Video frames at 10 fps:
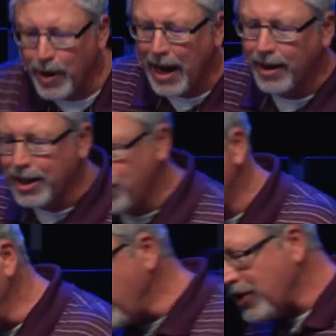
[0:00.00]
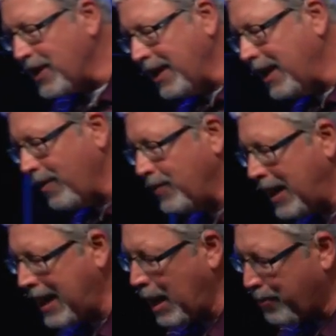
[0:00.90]
reality Jesus lived
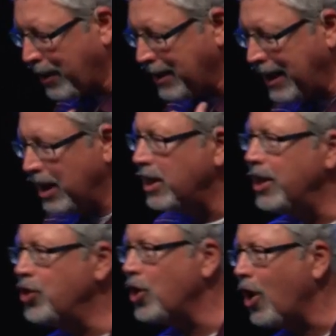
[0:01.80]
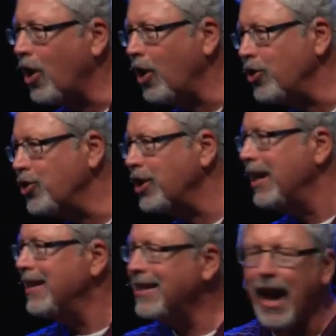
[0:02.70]
in a politically charged
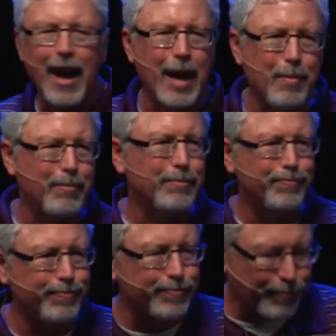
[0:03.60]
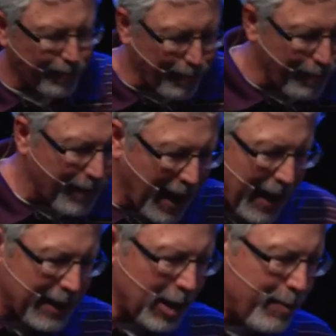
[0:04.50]
time.
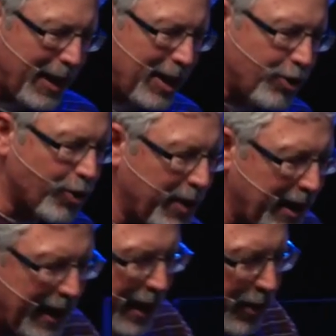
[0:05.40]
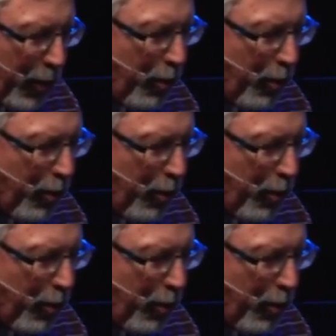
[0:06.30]
Uh, a little bit of history. The